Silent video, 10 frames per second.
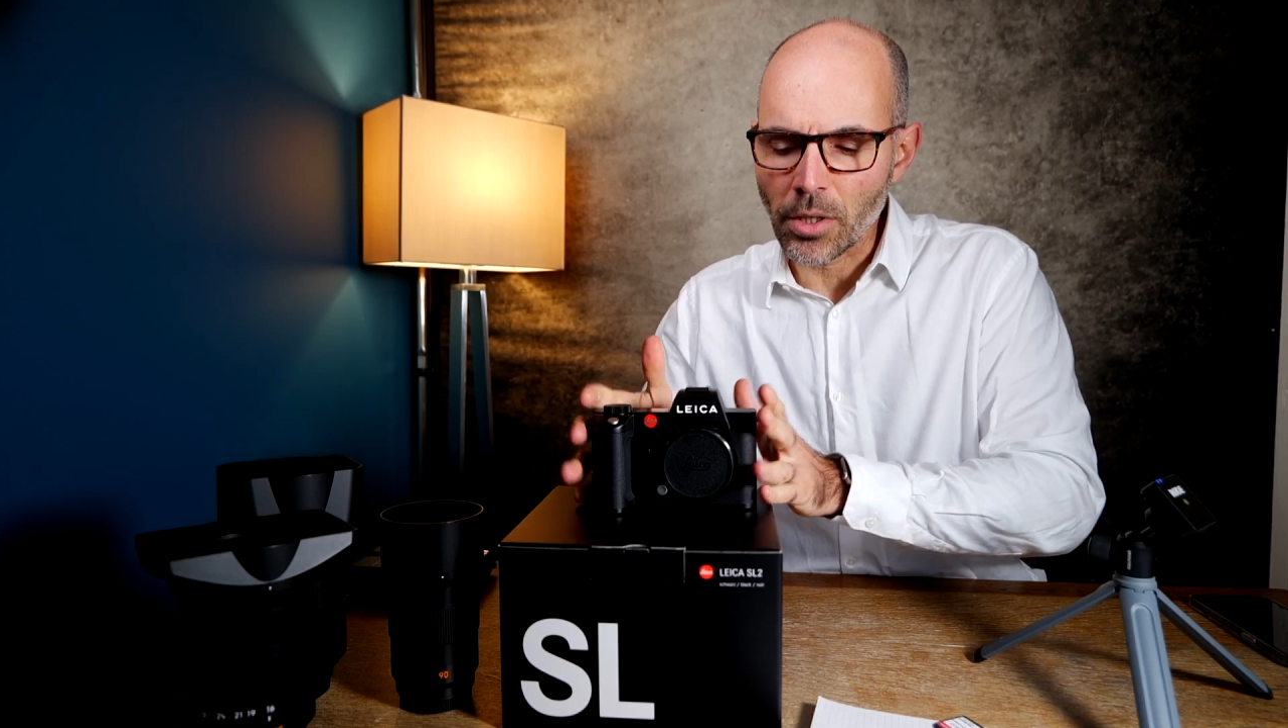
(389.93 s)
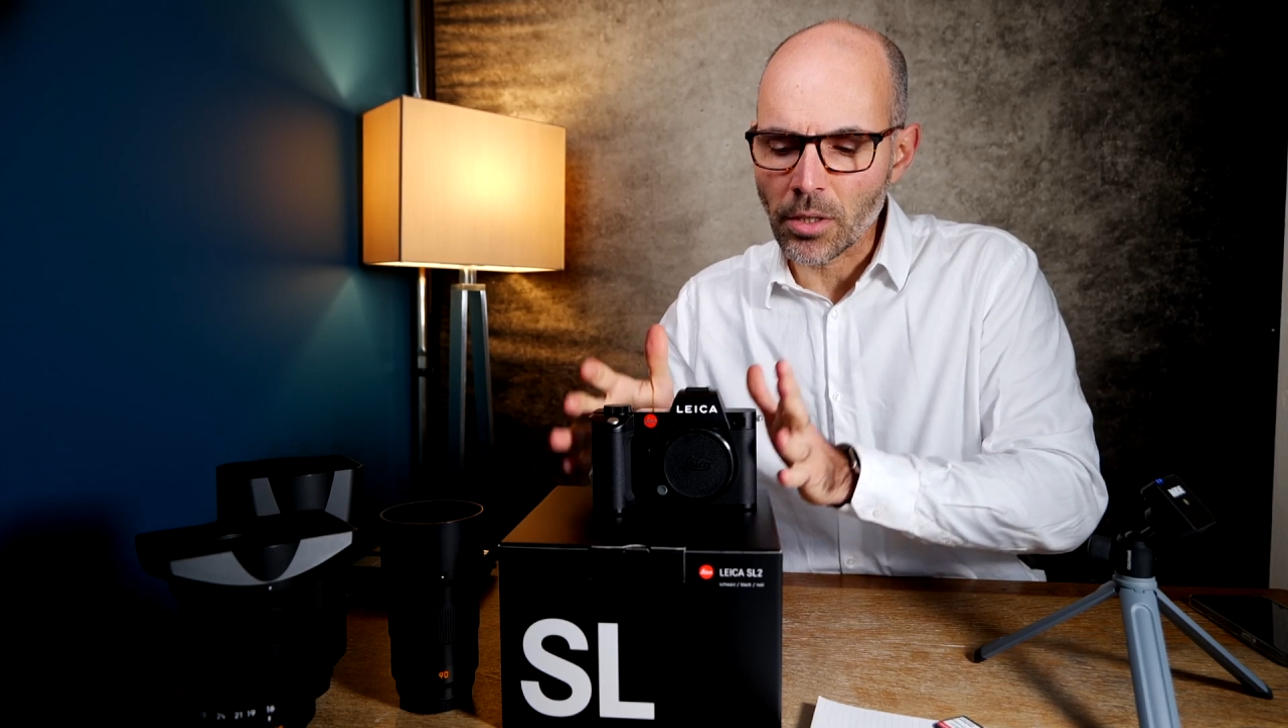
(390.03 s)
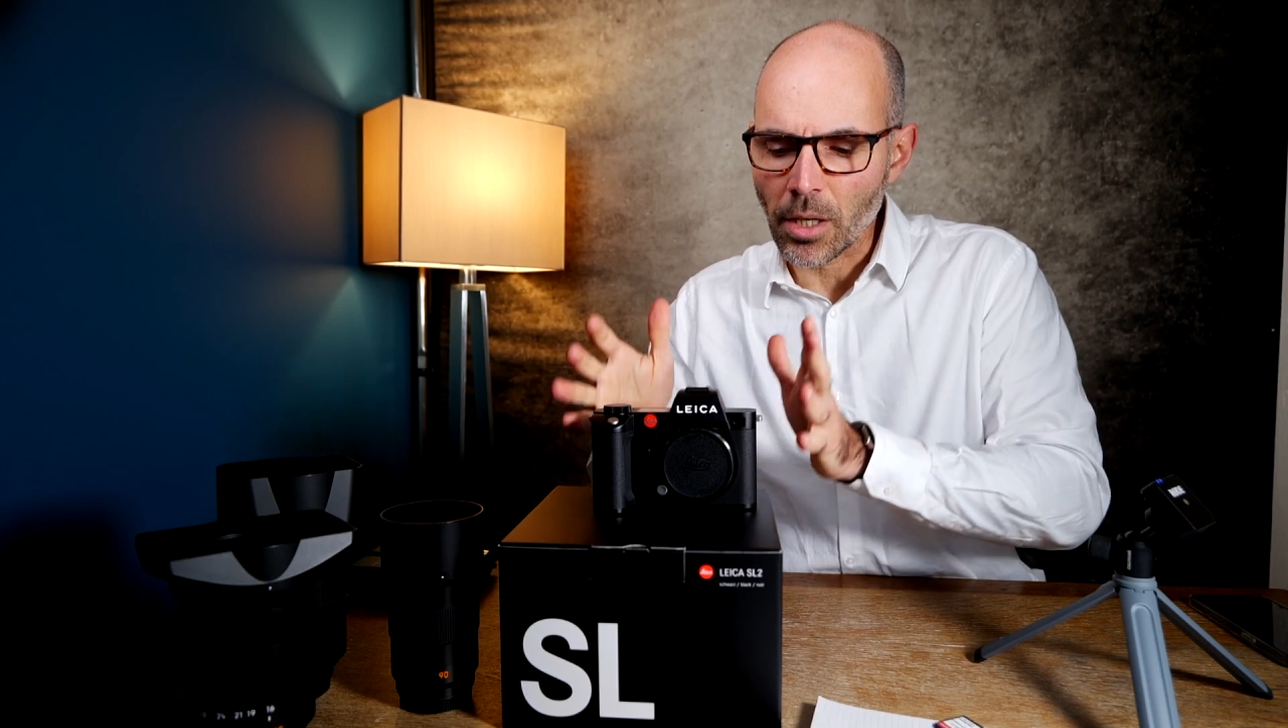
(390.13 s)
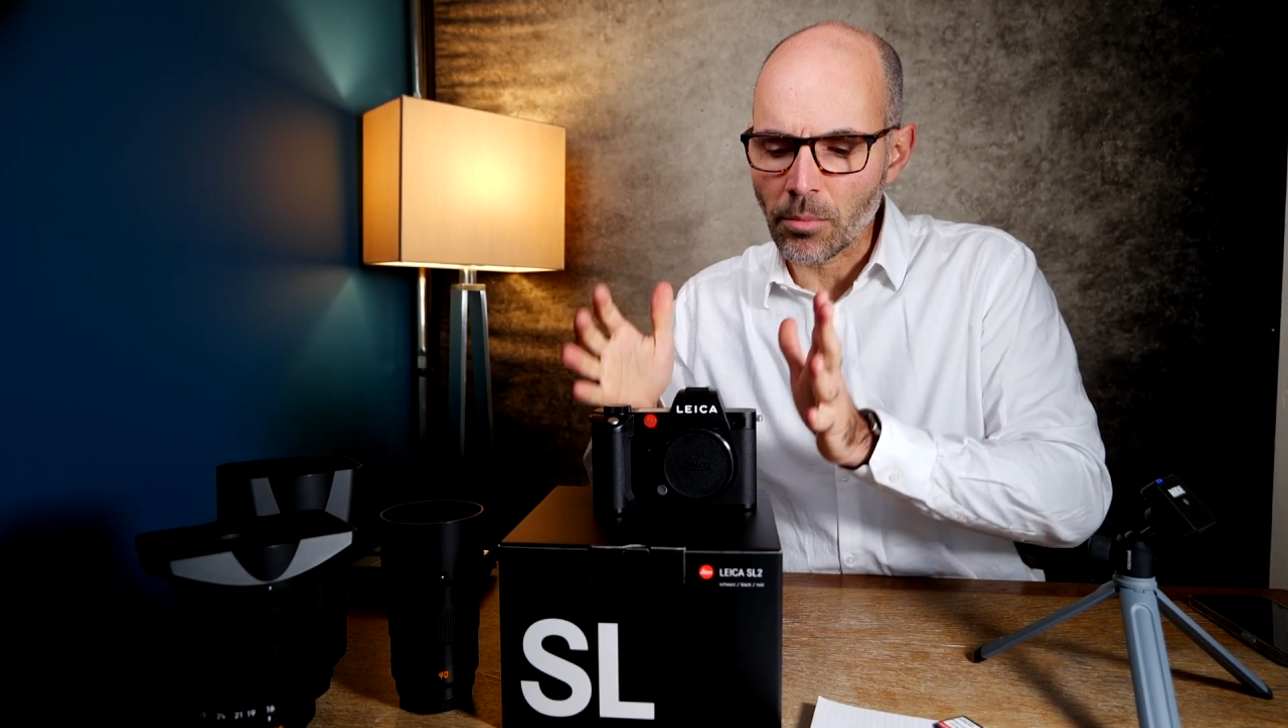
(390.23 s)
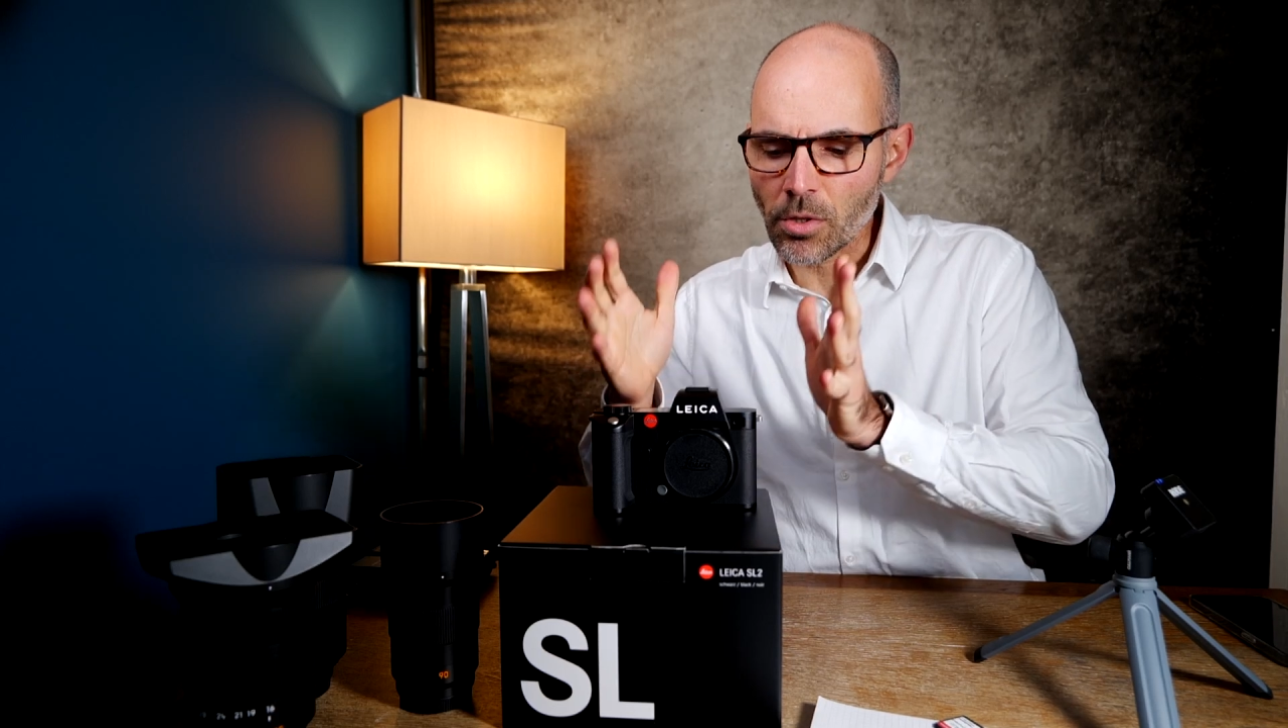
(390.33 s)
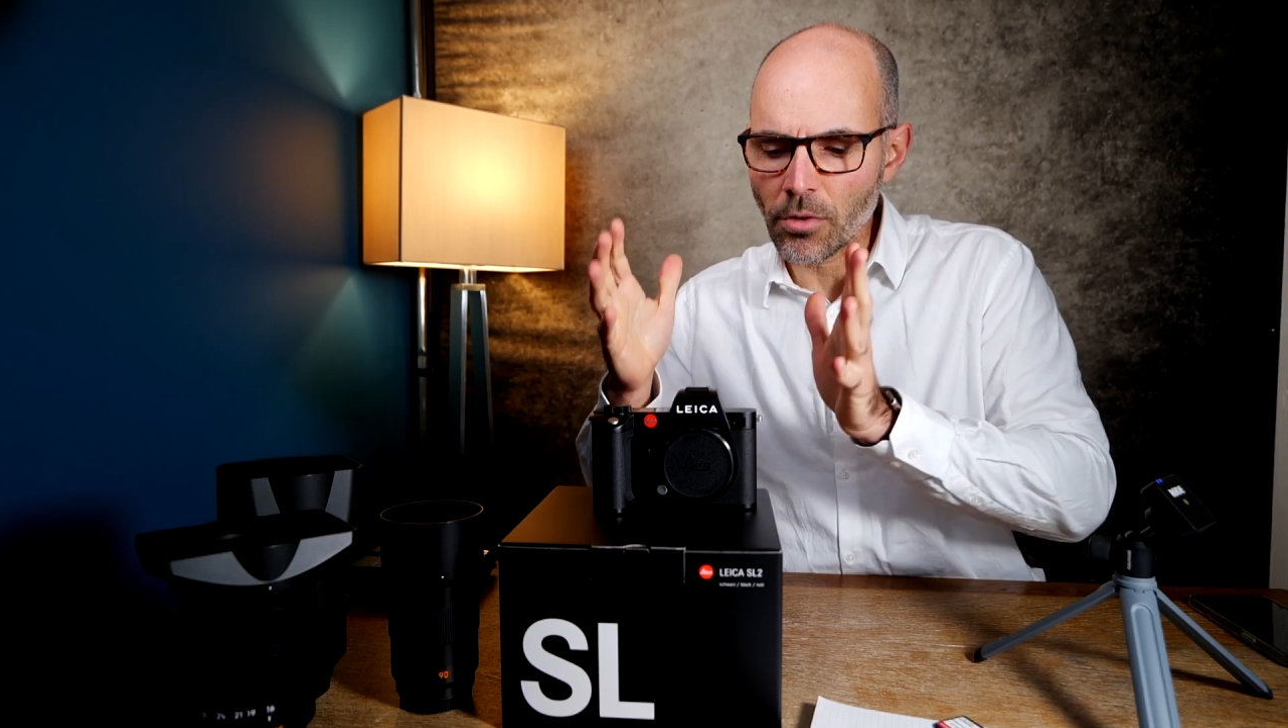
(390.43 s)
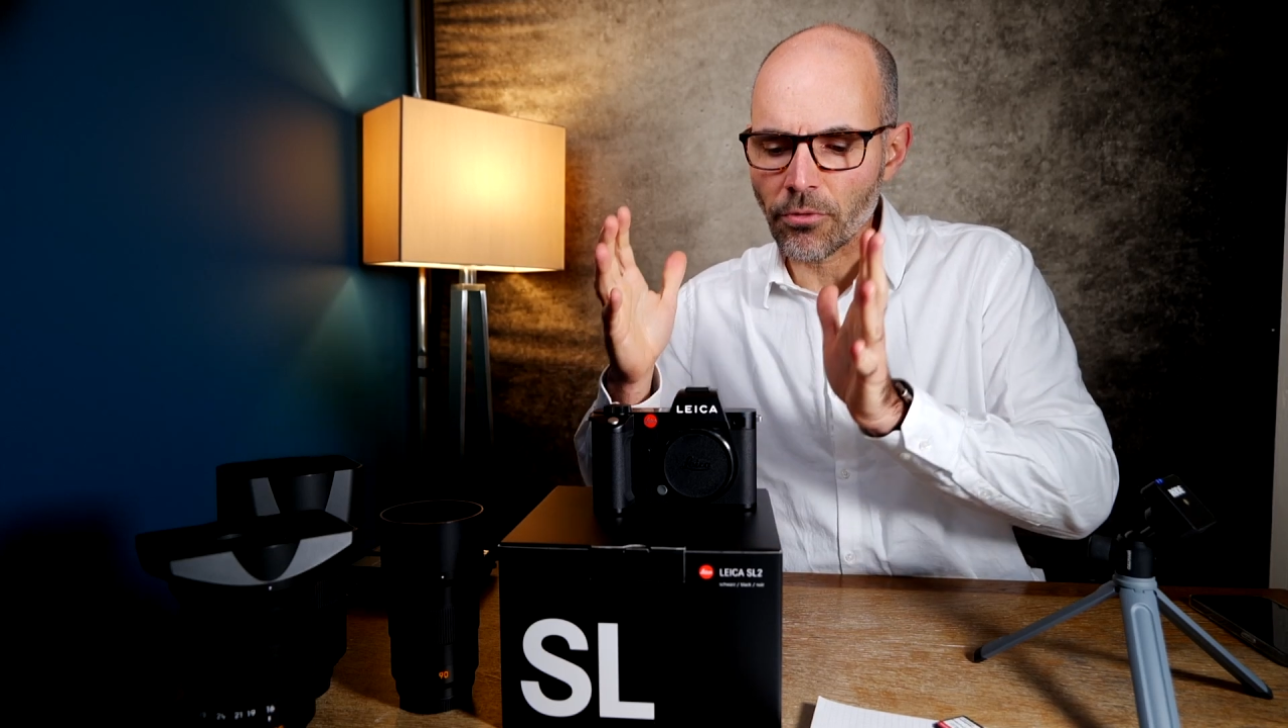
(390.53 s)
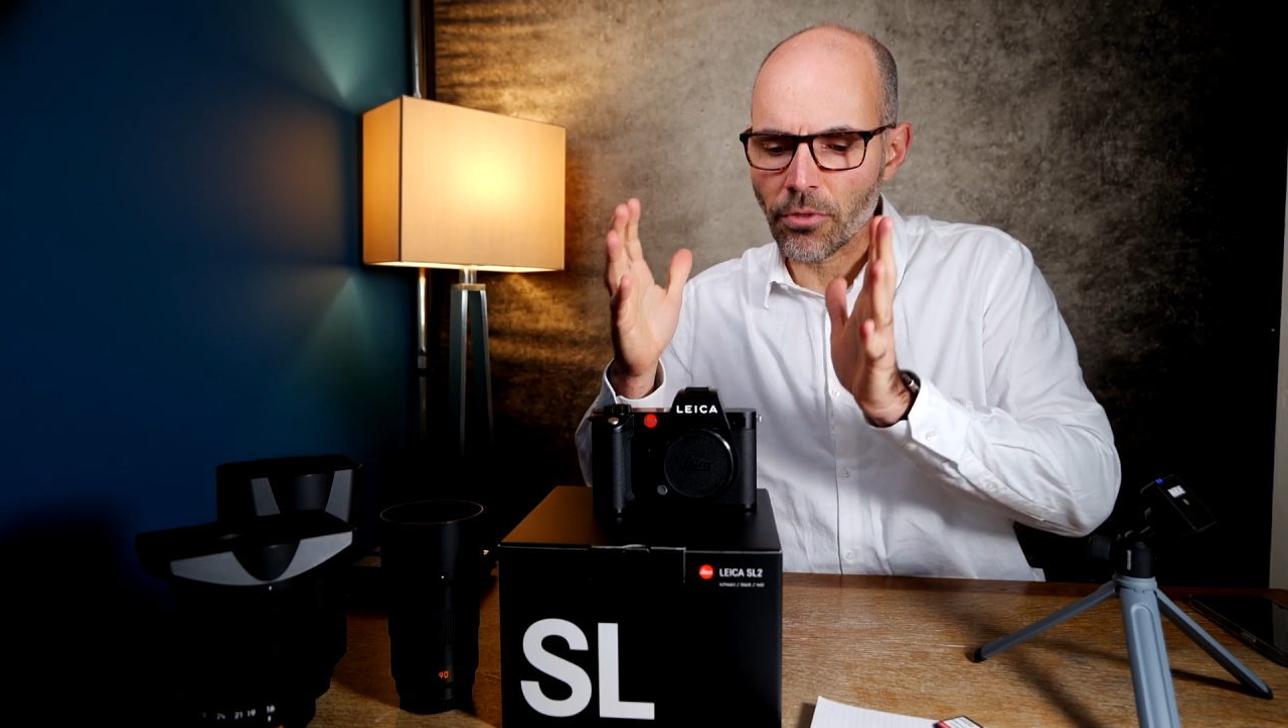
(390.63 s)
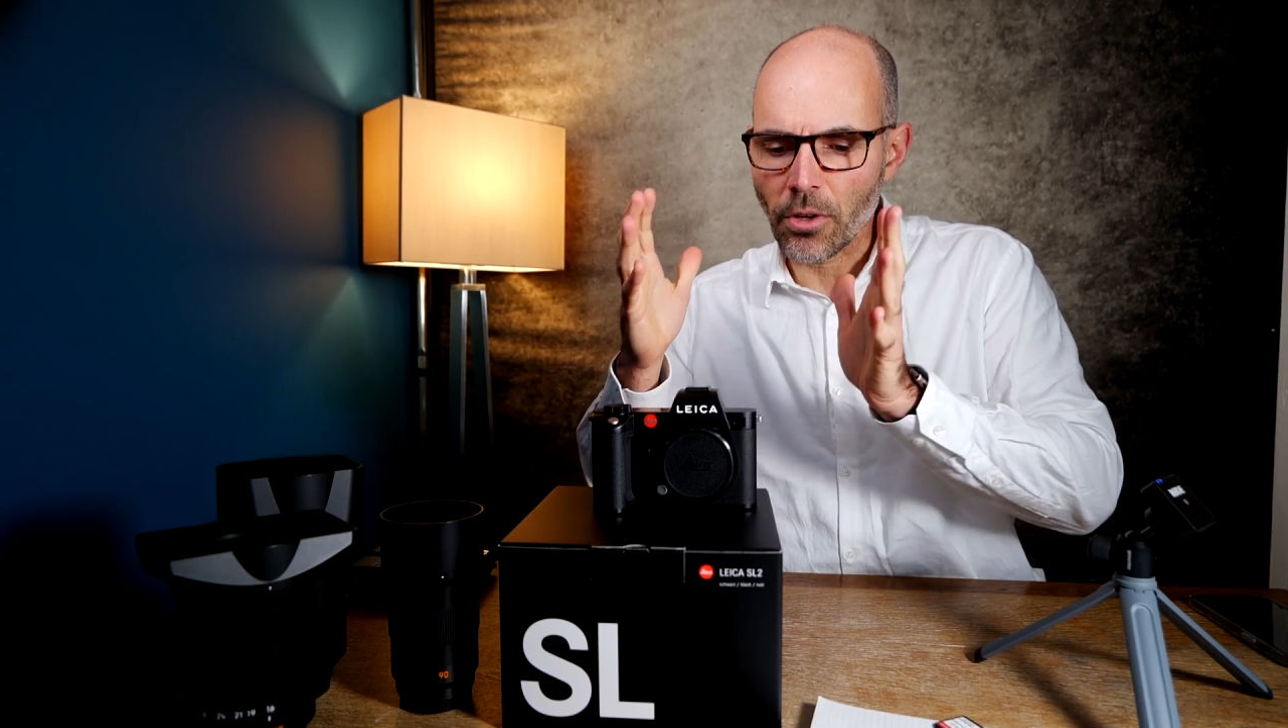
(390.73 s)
in terms of